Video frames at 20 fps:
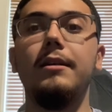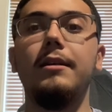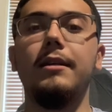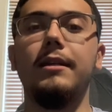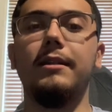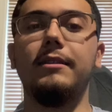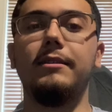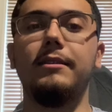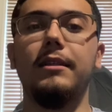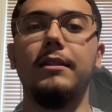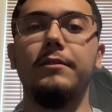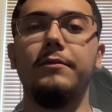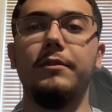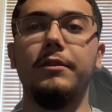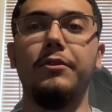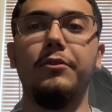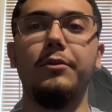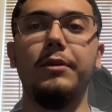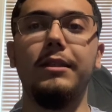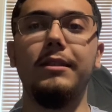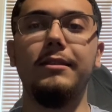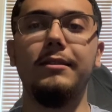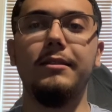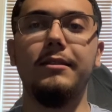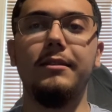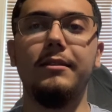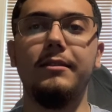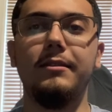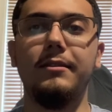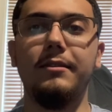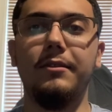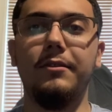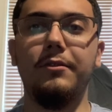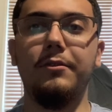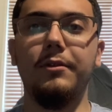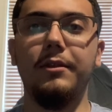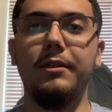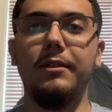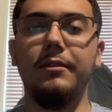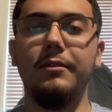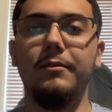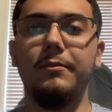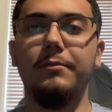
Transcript: Instead of agreeing to disagree,